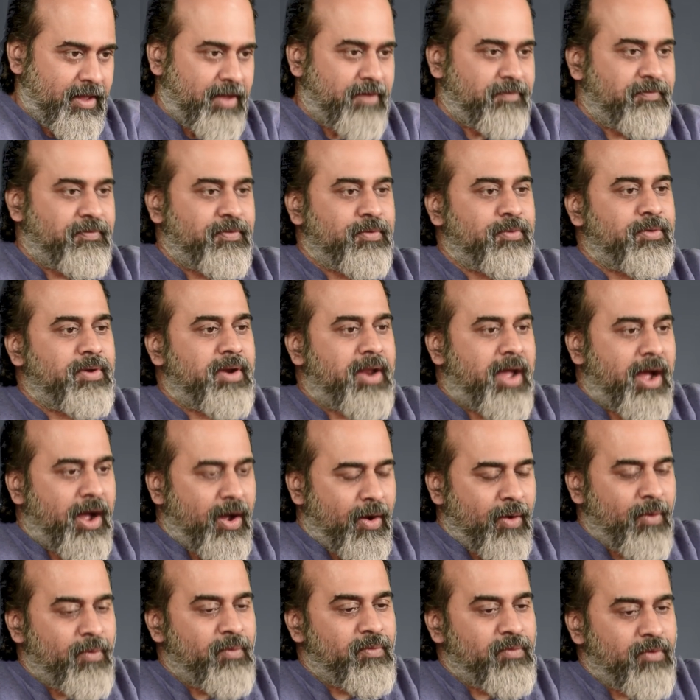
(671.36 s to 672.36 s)
If you
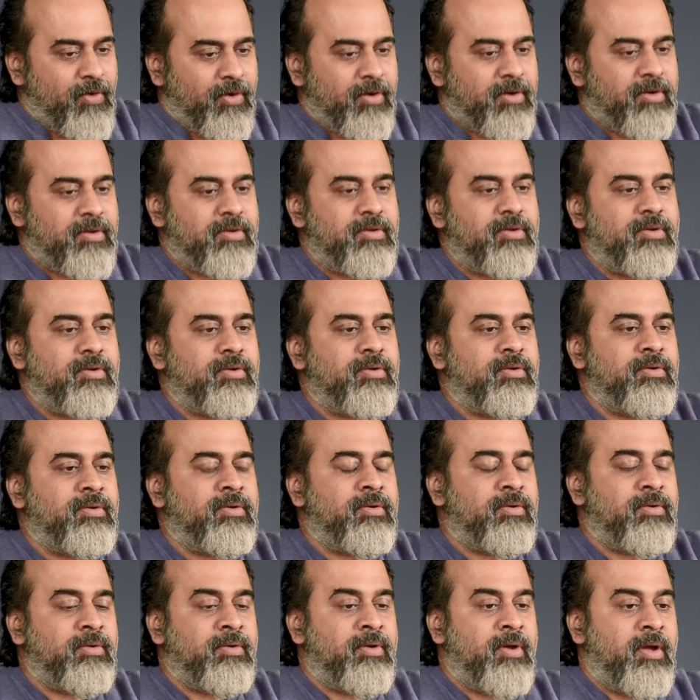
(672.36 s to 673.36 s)
now want to
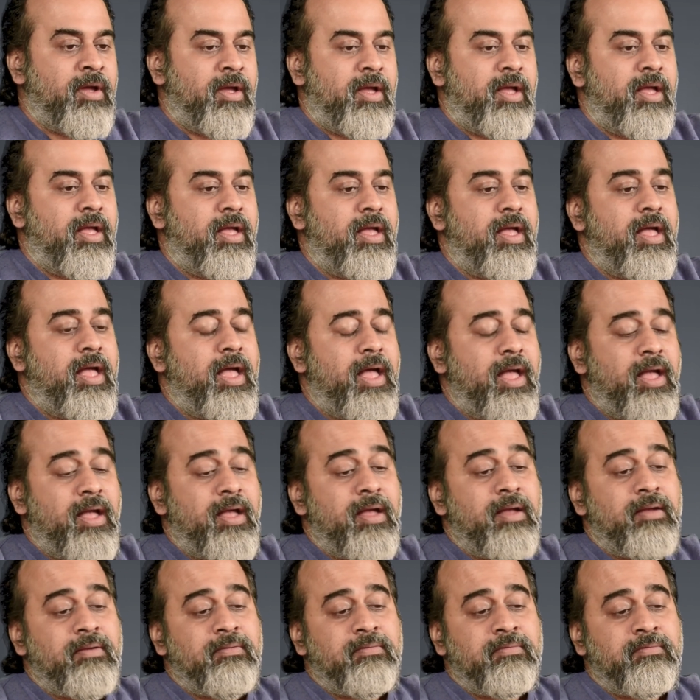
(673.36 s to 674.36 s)

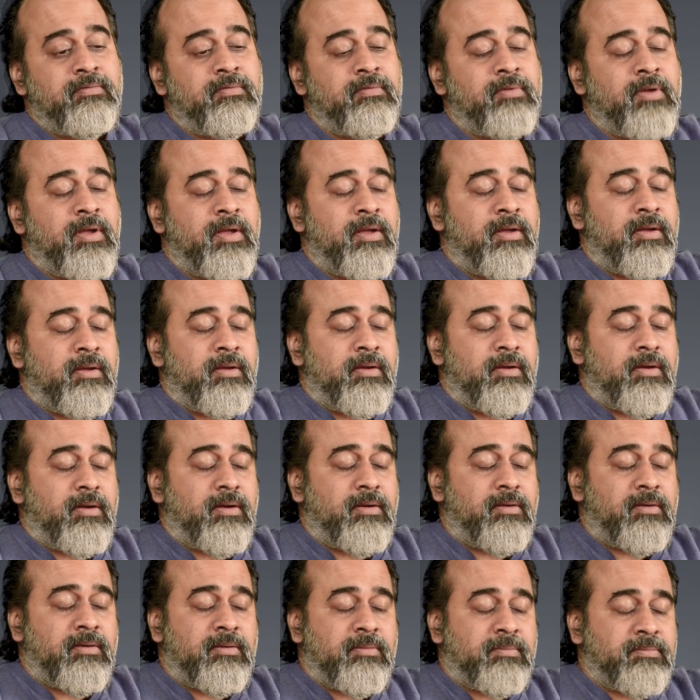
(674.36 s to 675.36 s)
have
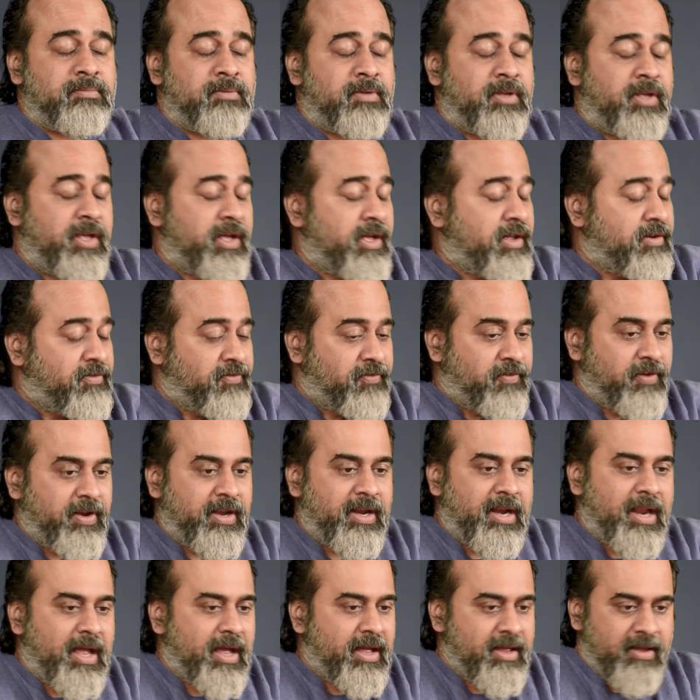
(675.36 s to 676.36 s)
a
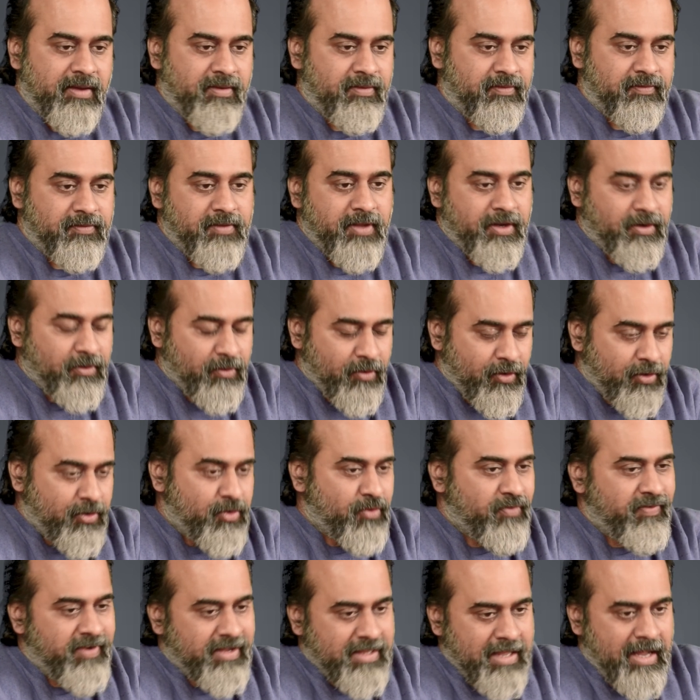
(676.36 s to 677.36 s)
carefree life, then go
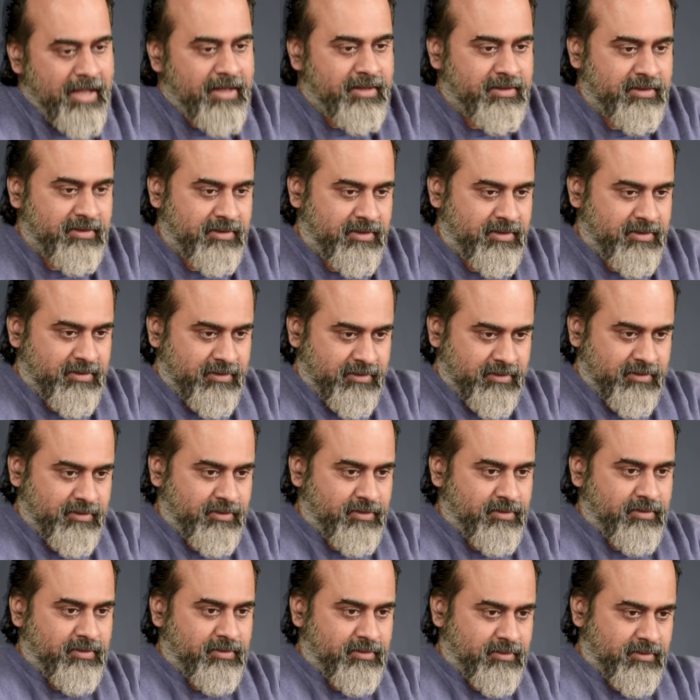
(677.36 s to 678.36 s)
to Vedant.
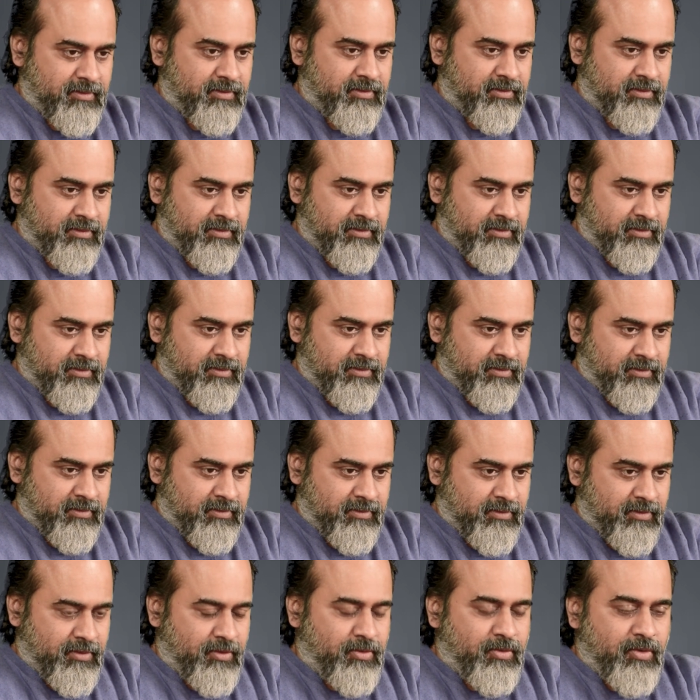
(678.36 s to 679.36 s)

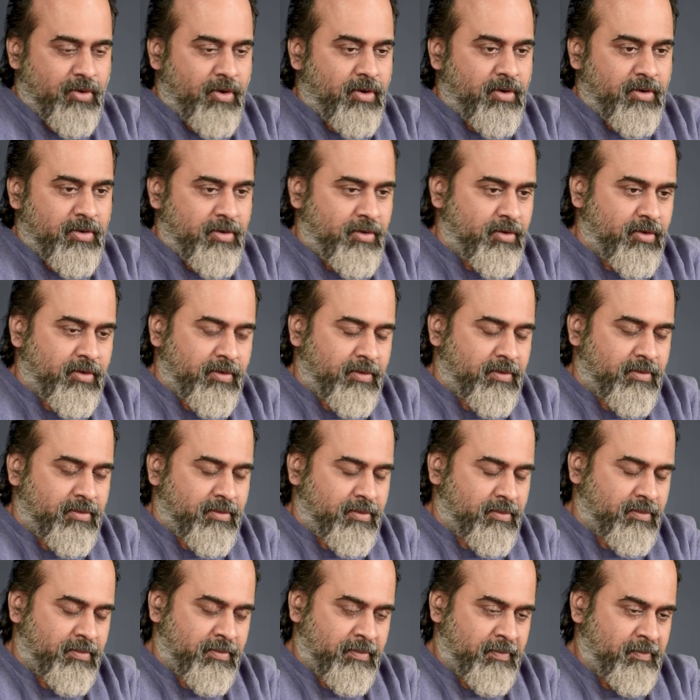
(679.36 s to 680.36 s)
Do not look
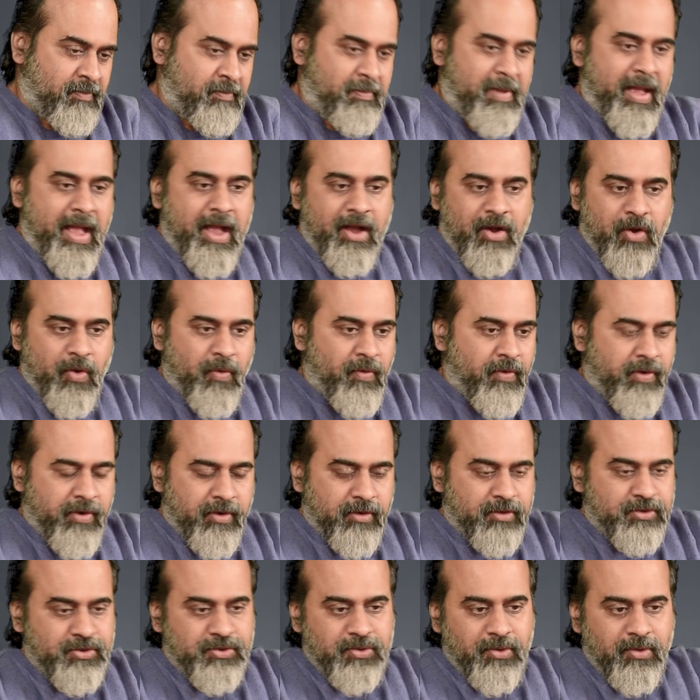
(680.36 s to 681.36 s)
back over
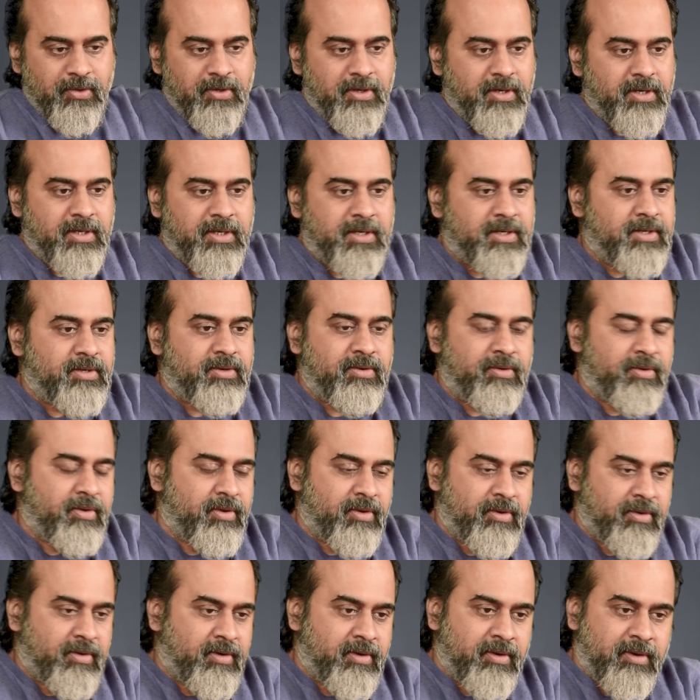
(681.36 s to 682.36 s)
your shoulder to
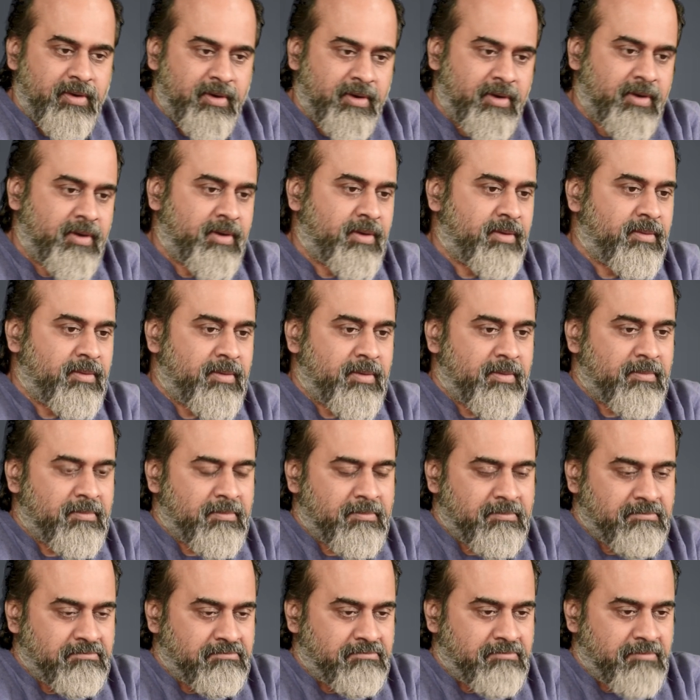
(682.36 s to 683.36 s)
your
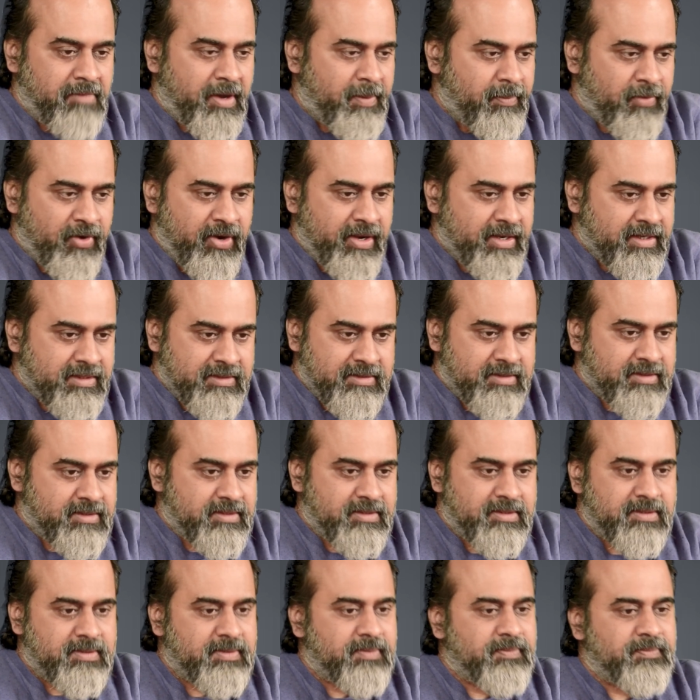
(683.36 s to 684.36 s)

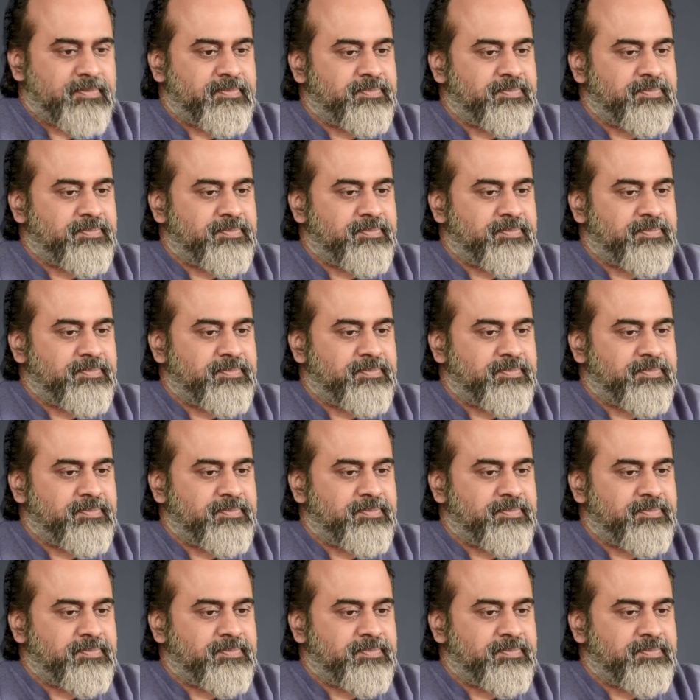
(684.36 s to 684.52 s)
memories.